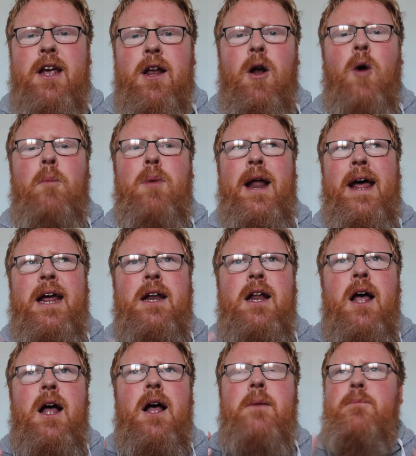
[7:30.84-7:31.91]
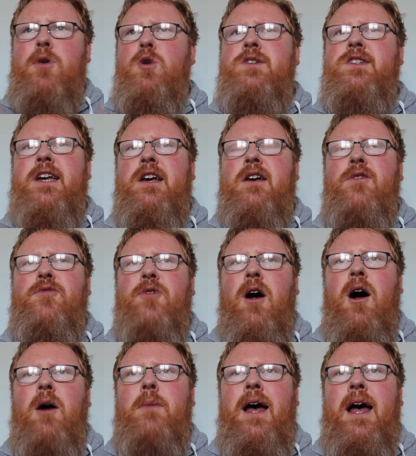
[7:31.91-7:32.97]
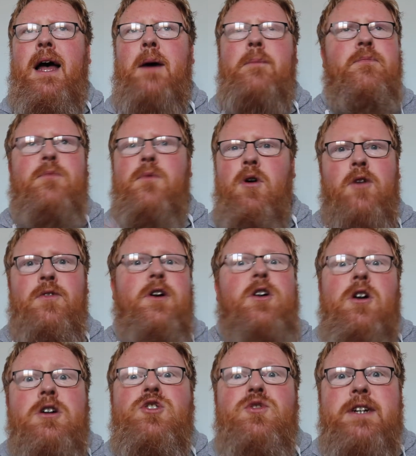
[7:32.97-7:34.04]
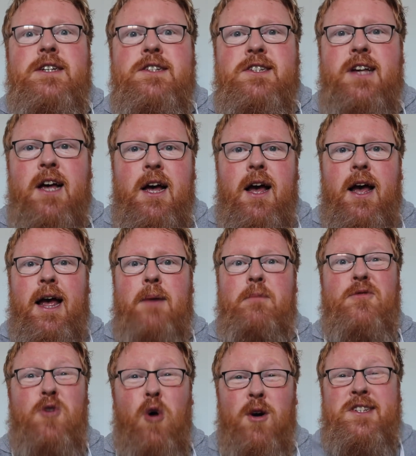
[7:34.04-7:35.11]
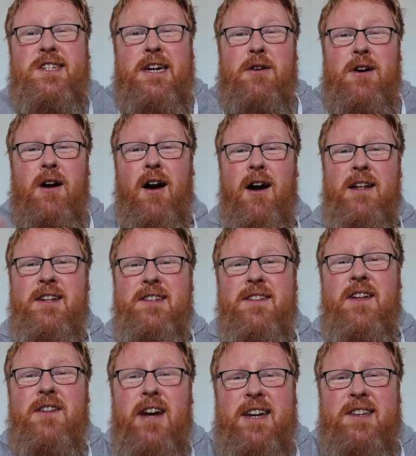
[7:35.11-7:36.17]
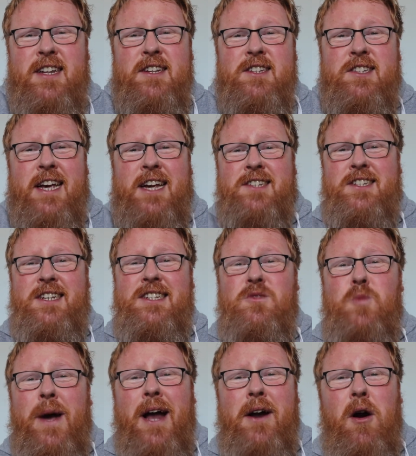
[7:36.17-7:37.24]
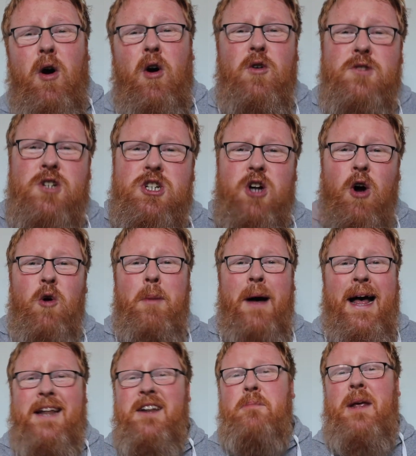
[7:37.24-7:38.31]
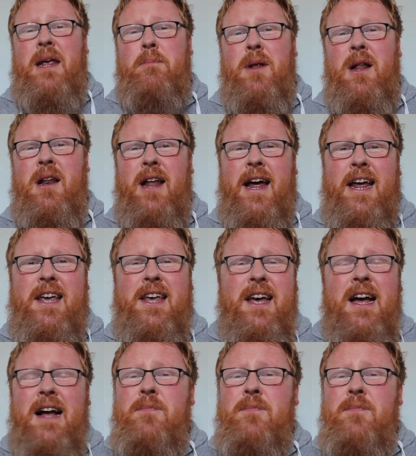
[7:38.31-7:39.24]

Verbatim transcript: You know, playing music from other countries. Of course, here in Ireland in the 1960s, we had our own showband people like